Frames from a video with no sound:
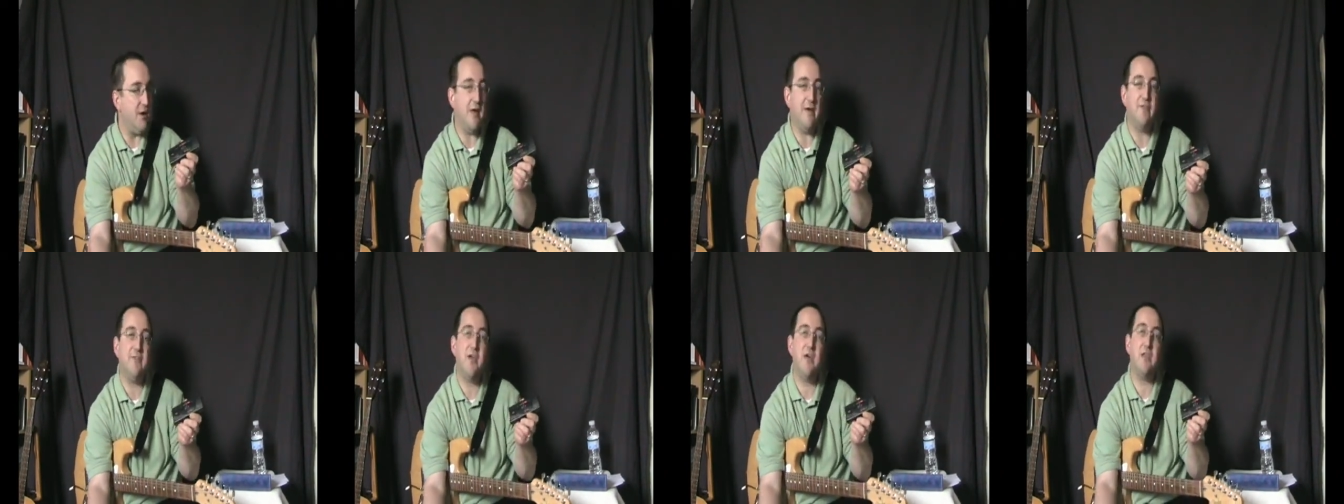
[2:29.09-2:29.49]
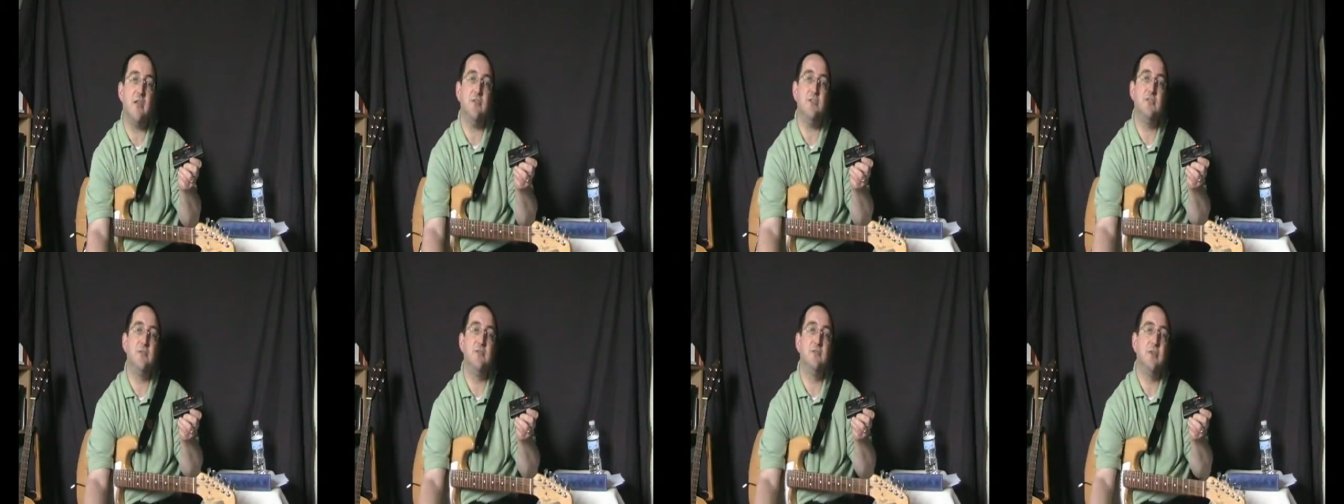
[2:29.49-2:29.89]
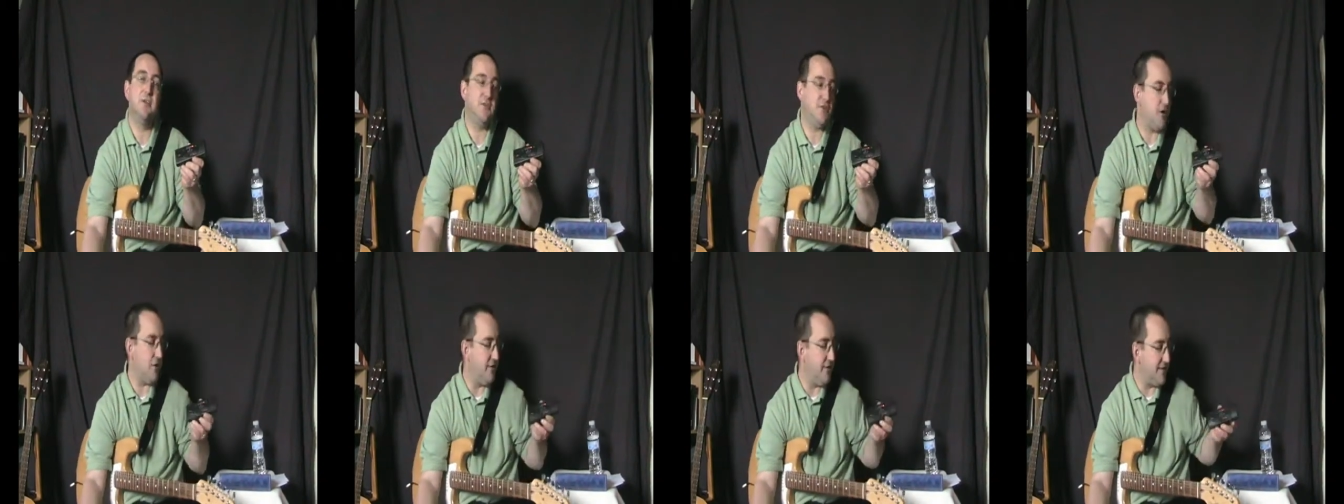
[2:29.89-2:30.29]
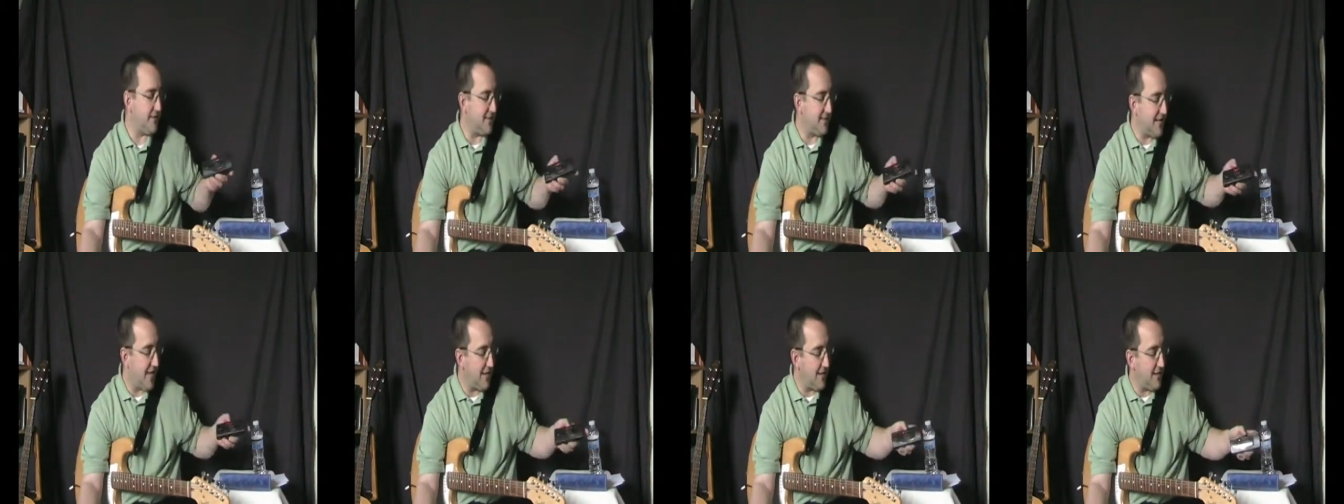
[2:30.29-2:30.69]
I've got a guitar that's
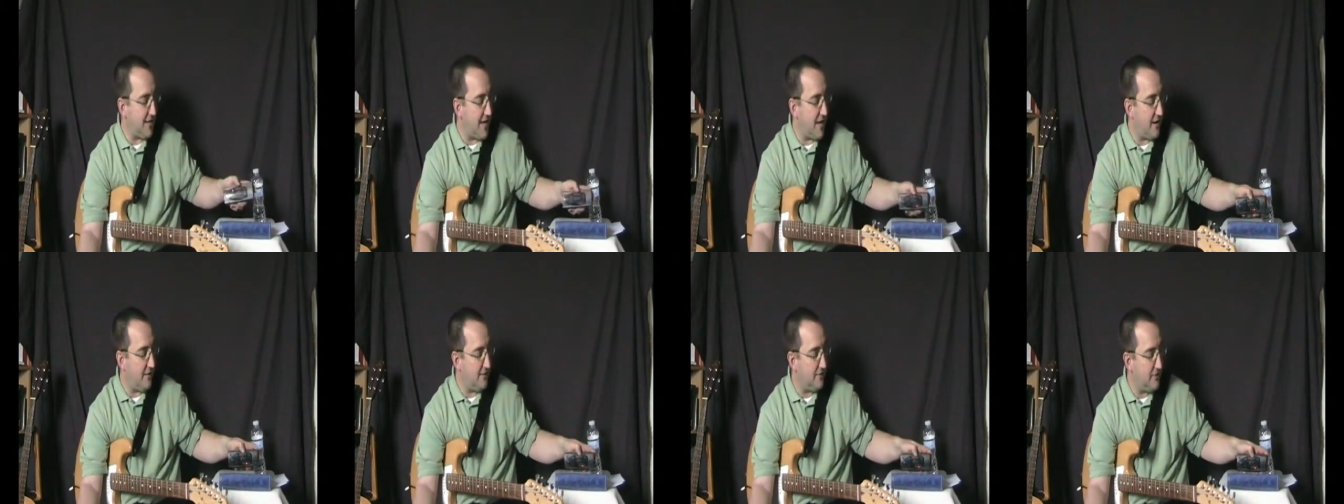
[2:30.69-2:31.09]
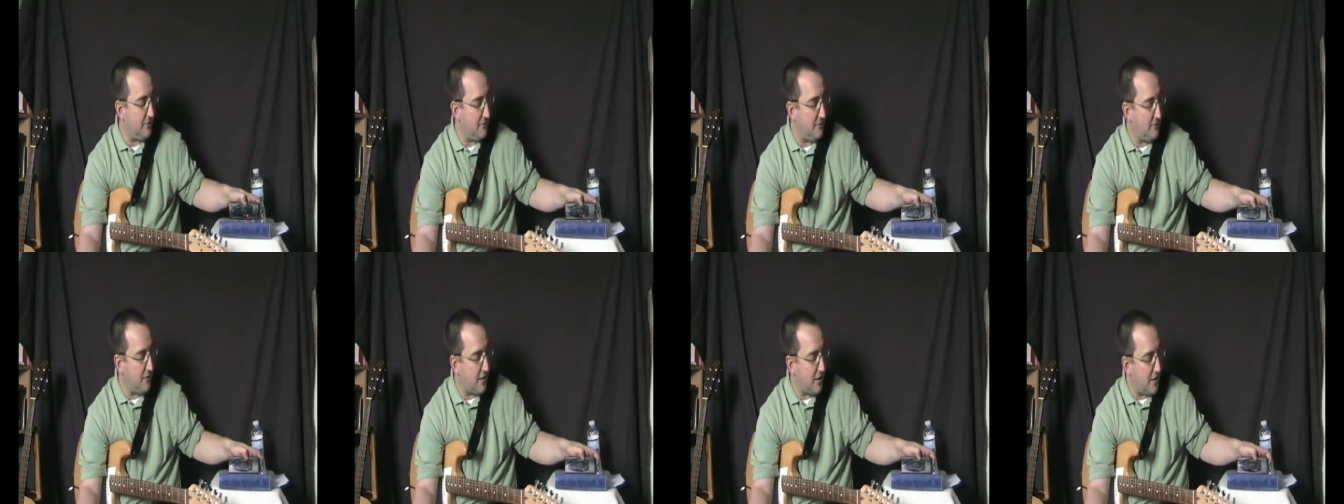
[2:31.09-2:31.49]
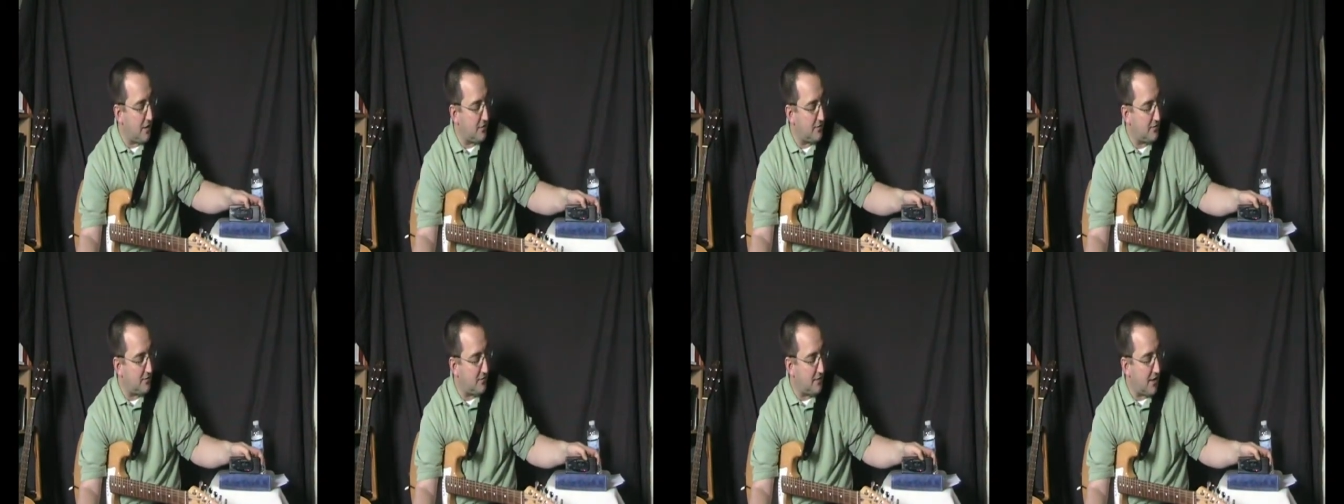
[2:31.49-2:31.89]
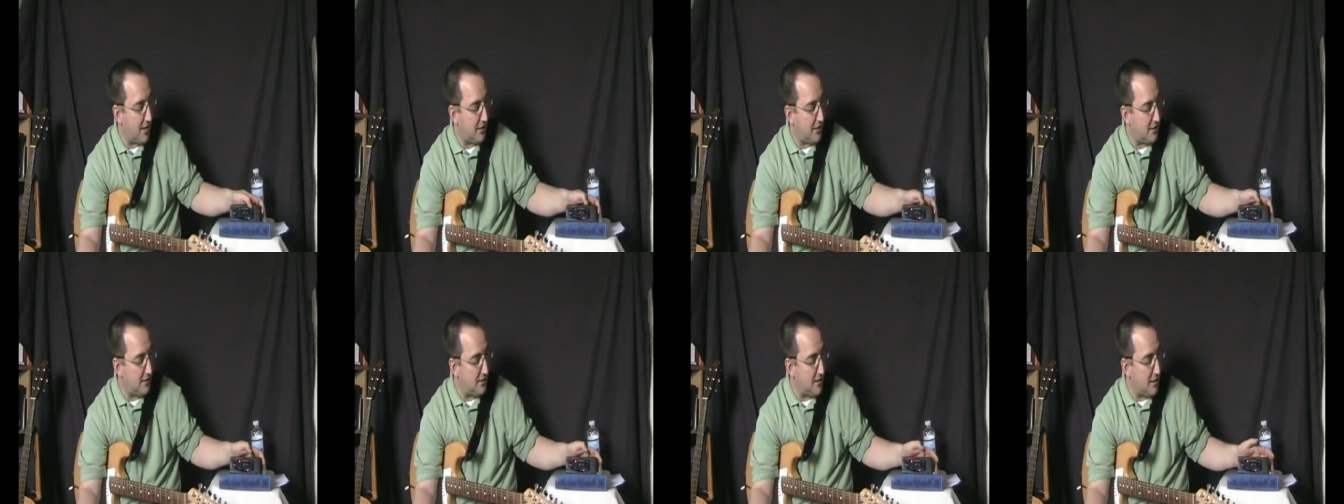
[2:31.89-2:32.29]
slightly out of tune so that
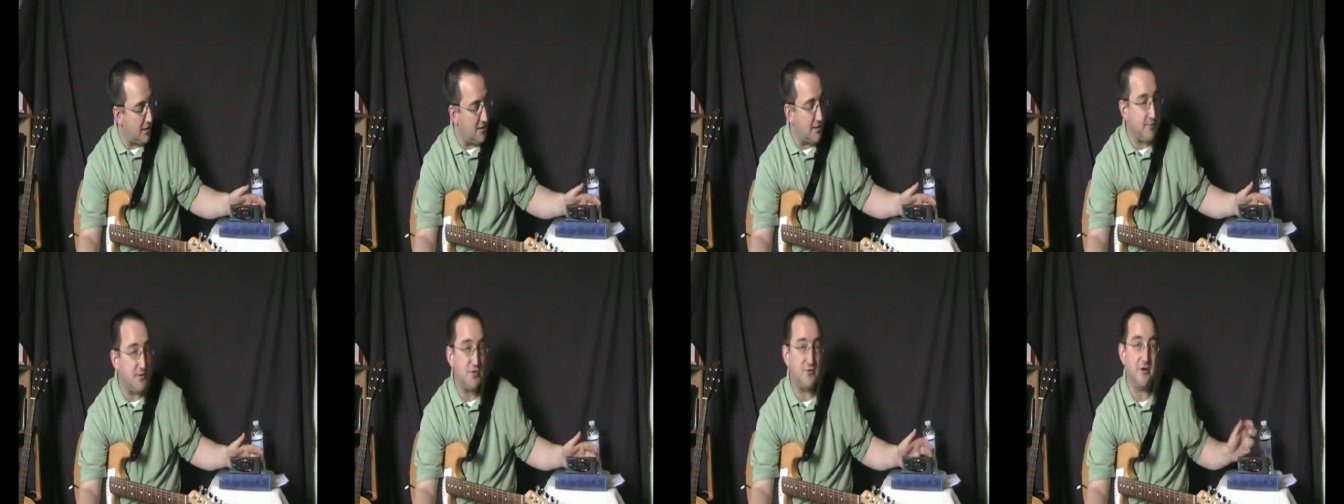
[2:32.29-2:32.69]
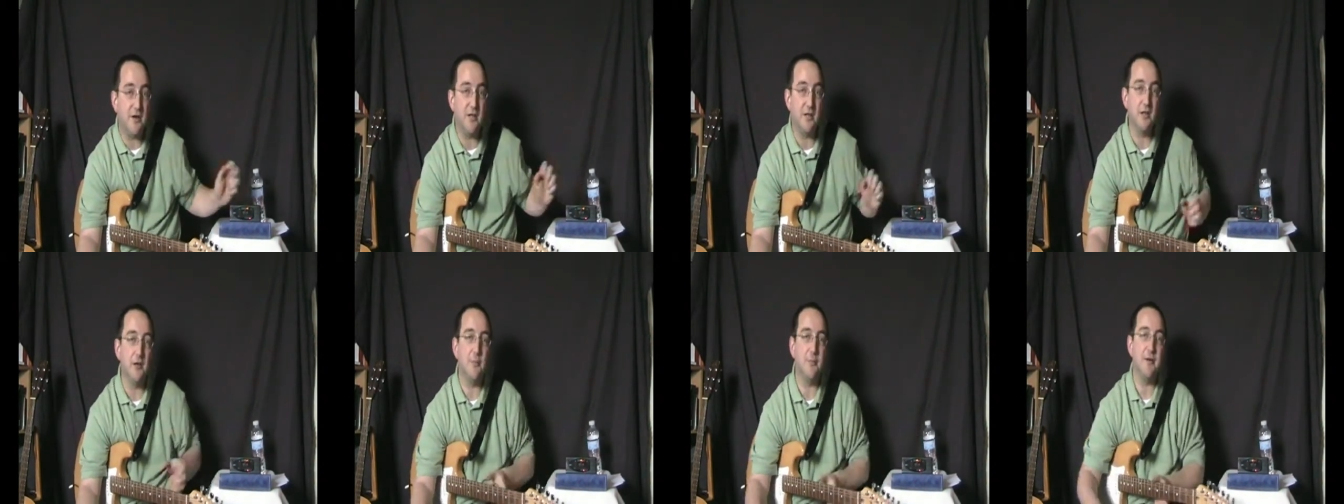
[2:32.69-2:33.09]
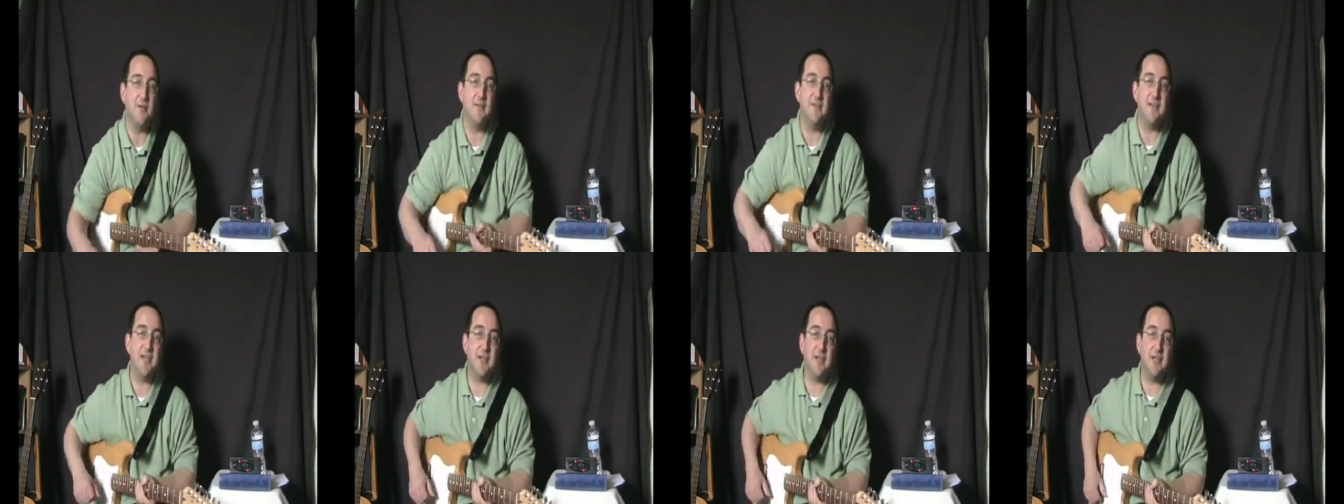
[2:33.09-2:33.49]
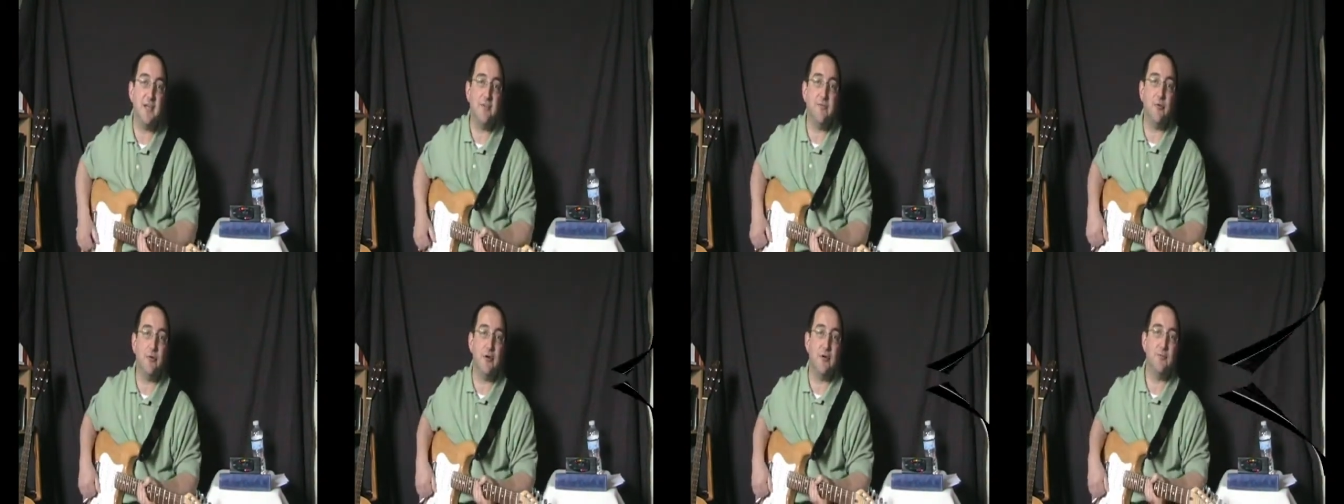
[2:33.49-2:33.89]
I can demonstrate a little bit of the
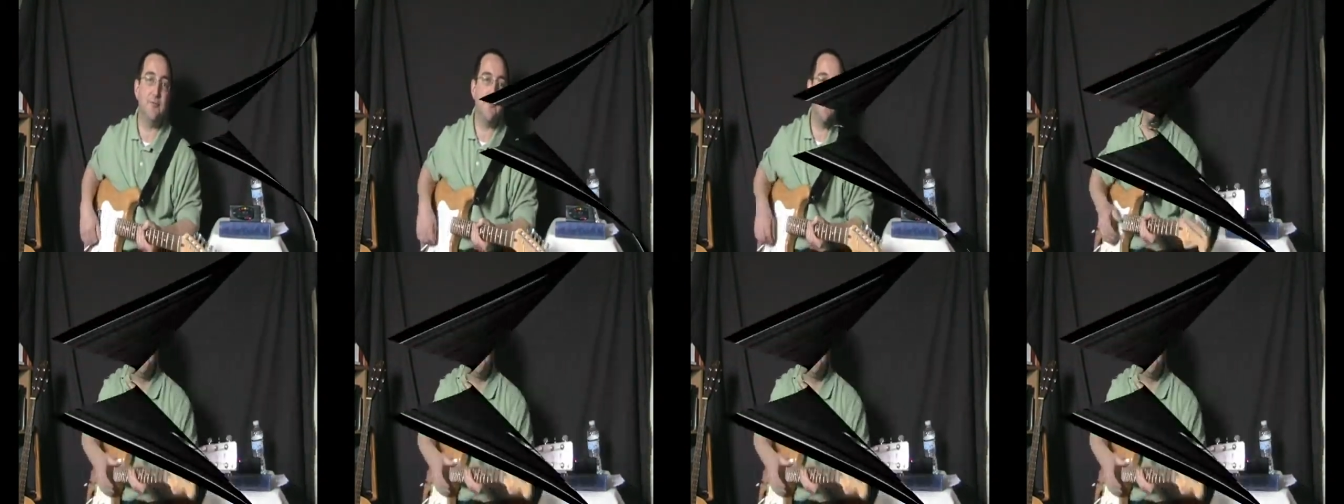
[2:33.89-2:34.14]
technique for you.